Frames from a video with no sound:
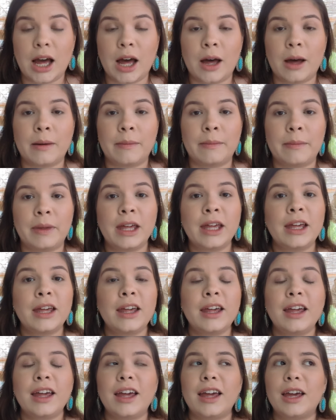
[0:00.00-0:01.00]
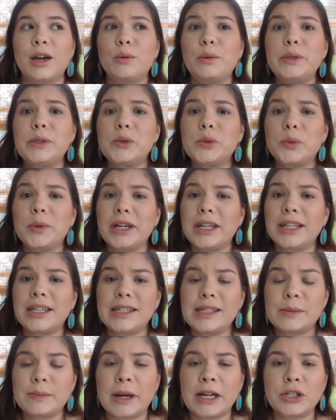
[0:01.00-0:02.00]
It was really
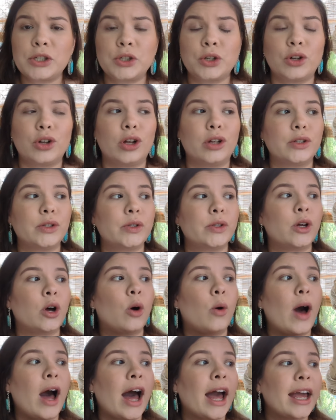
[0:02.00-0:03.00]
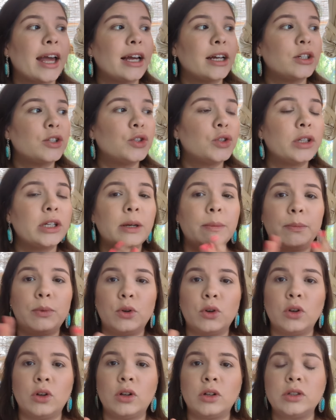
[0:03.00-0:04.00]
special. So I actually
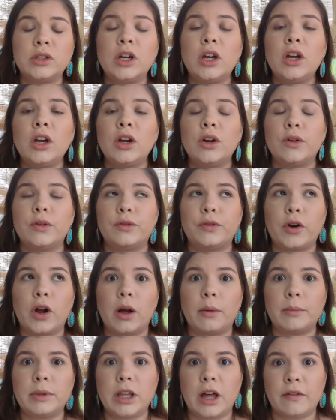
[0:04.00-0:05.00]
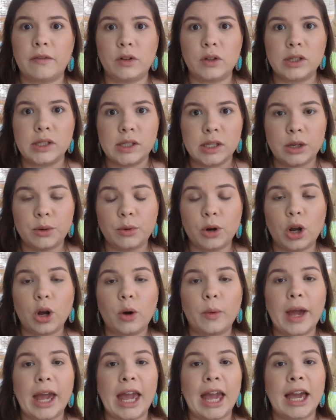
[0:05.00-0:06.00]
pulled from level
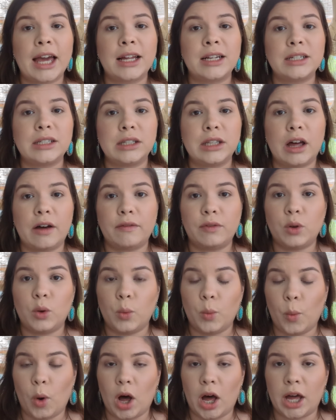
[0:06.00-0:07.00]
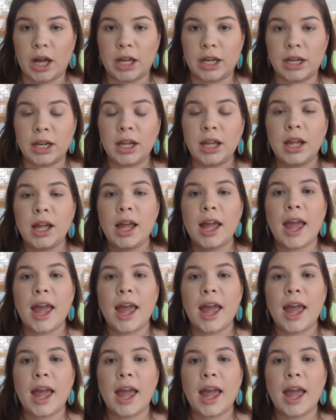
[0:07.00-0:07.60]
0 and level 1